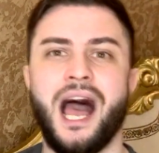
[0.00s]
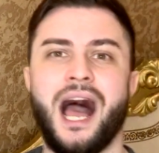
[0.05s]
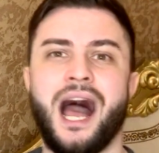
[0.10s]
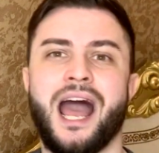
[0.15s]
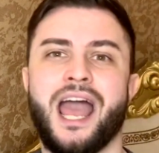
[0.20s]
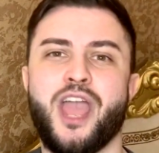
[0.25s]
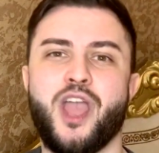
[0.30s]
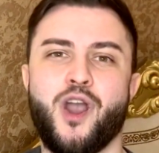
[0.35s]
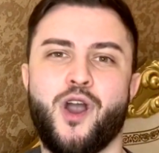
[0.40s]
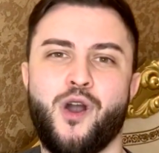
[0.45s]

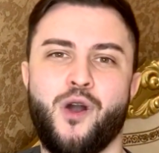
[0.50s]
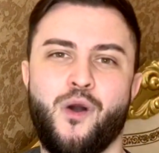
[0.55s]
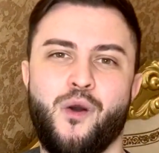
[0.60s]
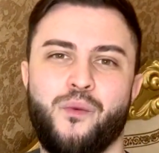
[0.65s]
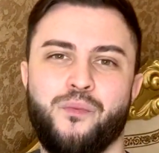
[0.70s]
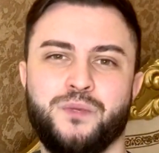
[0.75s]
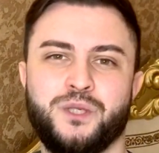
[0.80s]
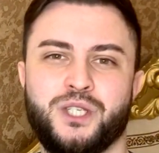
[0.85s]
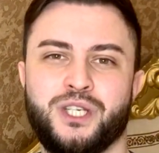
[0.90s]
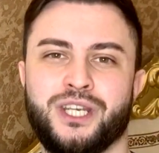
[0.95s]
I
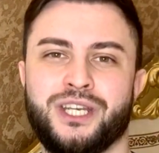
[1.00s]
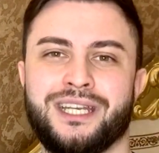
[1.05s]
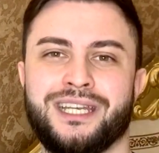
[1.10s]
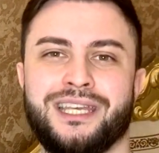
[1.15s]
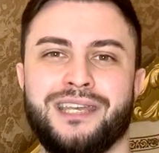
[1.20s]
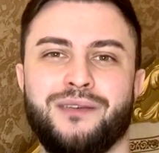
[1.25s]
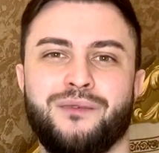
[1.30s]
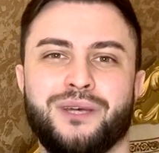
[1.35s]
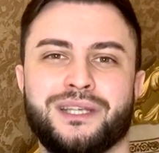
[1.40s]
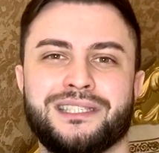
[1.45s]
hope she
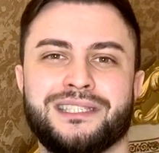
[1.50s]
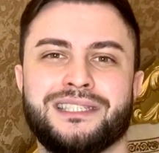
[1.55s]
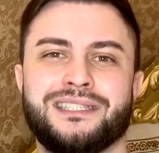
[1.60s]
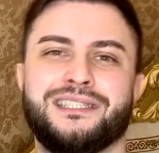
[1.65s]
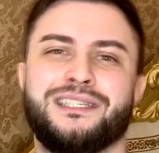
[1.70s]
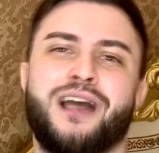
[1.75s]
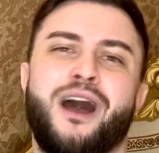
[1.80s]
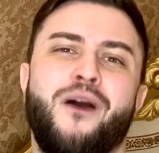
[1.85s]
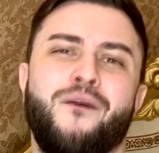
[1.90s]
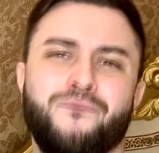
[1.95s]
give
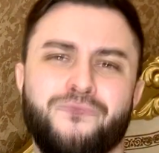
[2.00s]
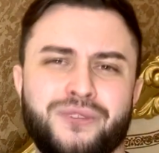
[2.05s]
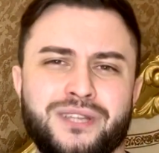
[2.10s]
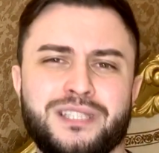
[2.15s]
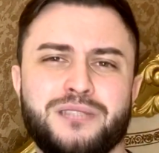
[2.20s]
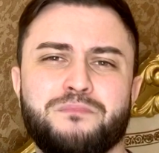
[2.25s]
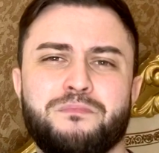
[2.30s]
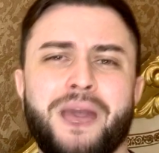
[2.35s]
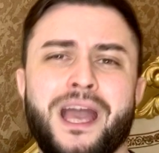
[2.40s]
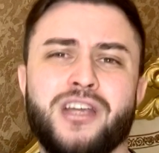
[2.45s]
us something
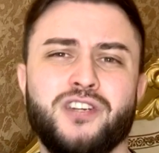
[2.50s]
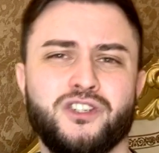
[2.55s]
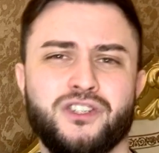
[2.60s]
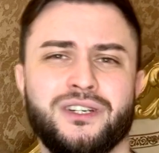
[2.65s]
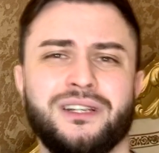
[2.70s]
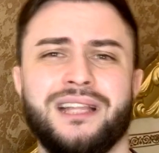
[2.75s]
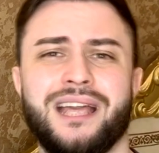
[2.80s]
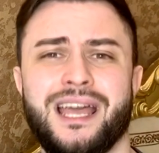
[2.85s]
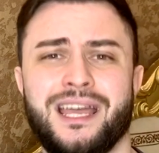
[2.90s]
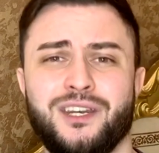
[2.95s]

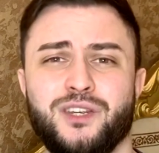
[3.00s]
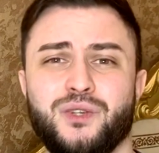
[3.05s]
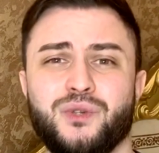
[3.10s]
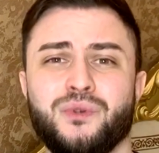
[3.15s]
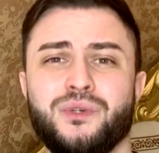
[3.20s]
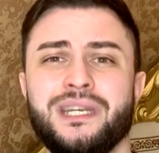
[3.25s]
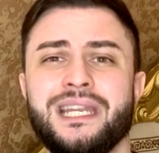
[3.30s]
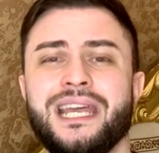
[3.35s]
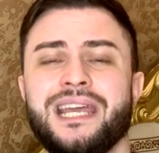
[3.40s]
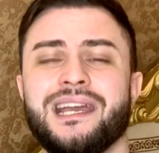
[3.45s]
special and
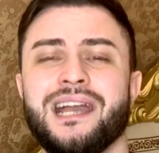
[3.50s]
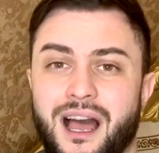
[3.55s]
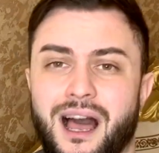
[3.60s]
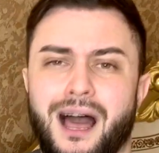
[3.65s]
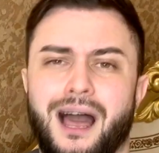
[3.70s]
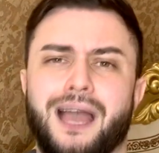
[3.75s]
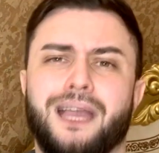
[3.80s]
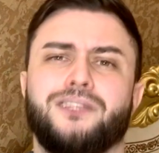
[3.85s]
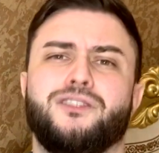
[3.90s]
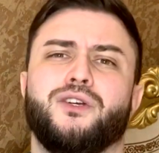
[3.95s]
unique.
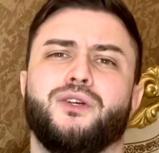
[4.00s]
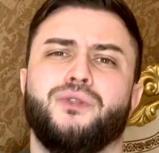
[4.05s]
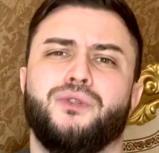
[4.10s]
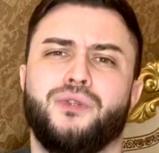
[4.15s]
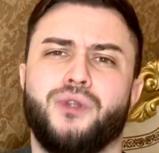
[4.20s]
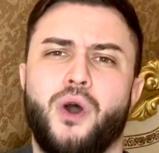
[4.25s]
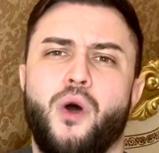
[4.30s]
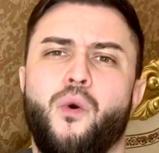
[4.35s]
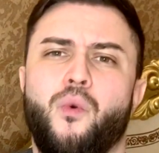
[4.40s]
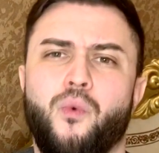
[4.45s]
I don't
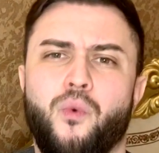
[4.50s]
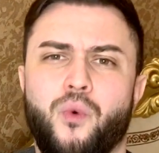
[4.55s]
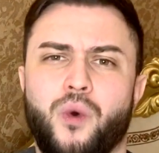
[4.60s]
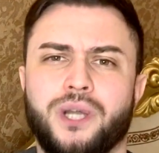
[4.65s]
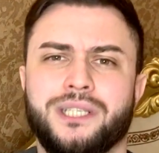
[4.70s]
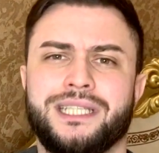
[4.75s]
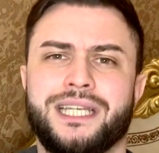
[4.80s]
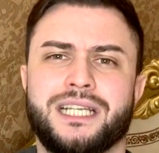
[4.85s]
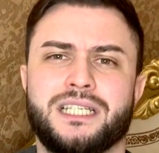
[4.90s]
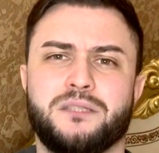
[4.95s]
know
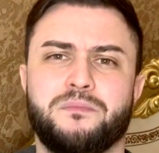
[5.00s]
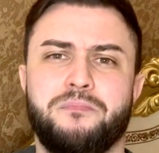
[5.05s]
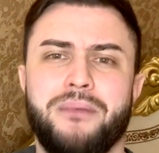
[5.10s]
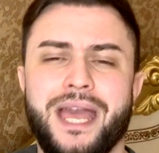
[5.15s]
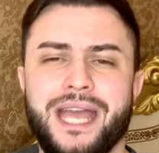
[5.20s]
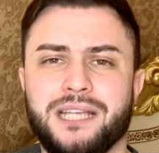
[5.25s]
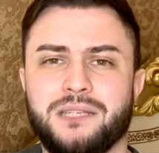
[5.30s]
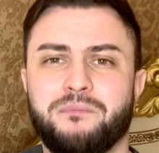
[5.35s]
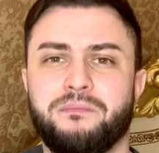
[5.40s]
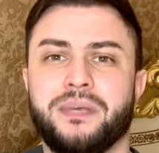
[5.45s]
what to
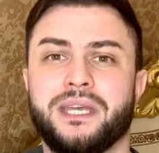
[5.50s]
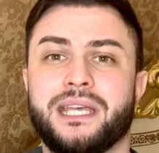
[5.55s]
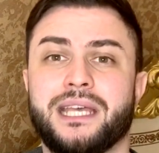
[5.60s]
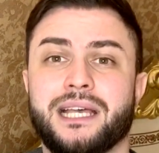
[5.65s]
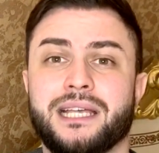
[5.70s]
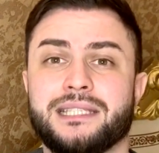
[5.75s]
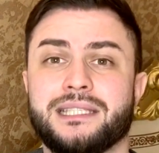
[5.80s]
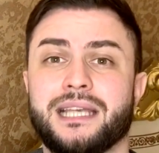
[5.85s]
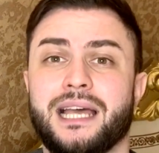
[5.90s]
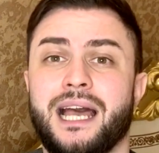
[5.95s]
expect
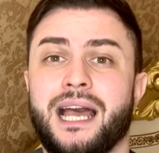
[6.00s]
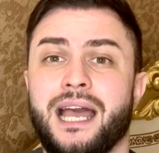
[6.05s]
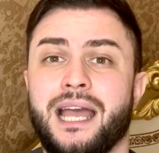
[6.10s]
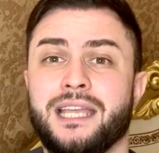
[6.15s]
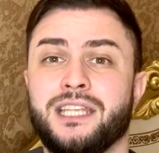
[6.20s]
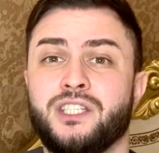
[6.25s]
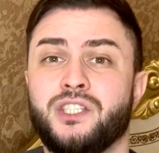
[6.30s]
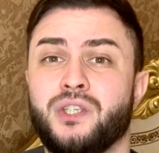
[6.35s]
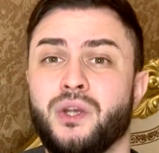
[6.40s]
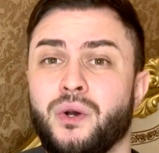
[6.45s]
because I
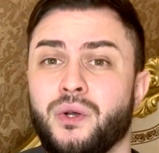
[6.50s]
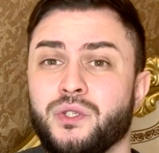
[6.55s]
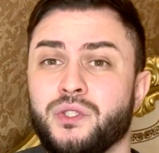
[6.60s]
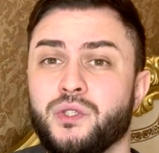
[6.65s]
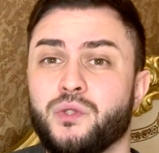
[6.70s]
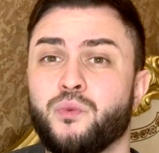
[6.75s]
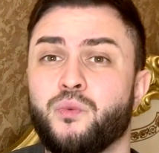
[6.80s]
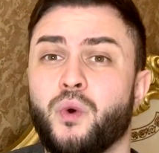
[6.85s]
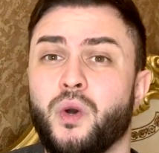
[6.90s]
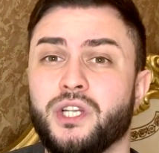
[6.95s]

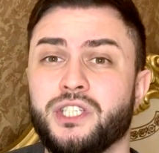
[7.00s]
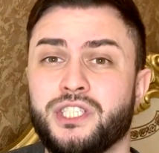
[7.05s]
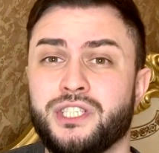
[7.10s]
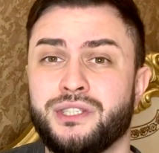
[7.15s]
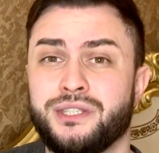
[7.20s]
don't watch